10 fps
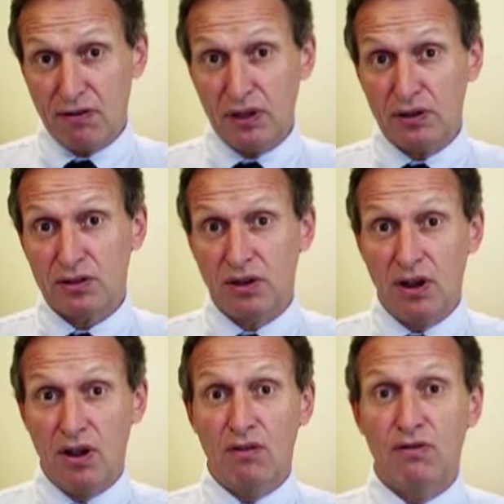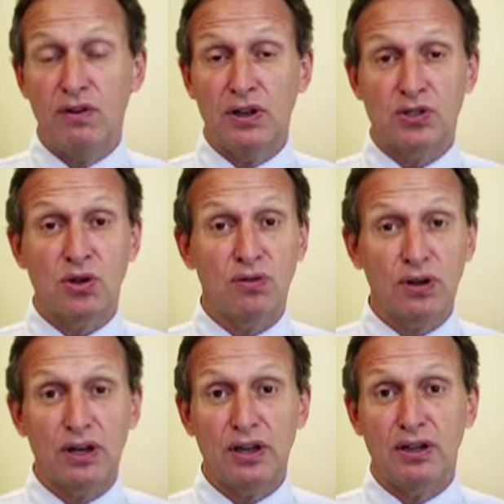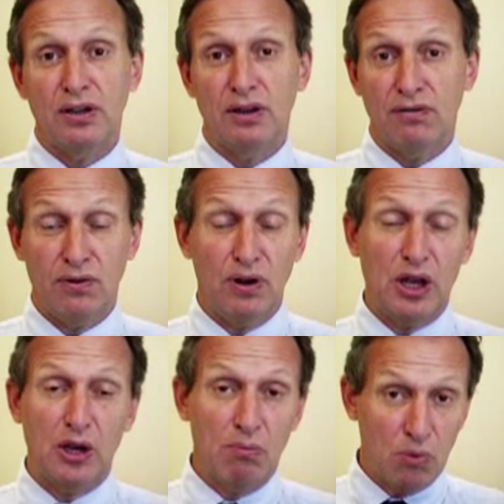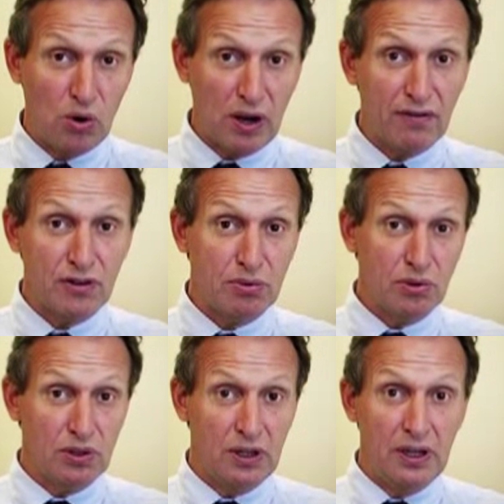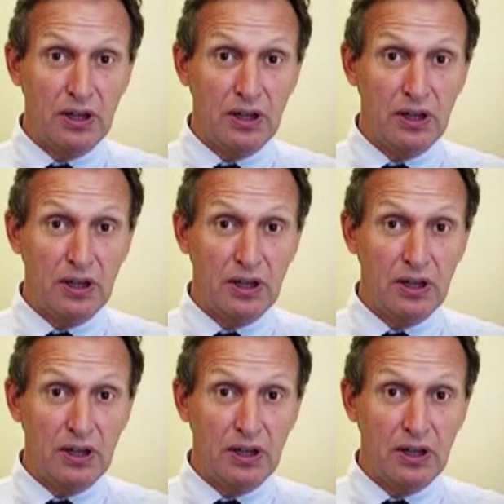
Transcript: felt philosophically, if you like, more comfortable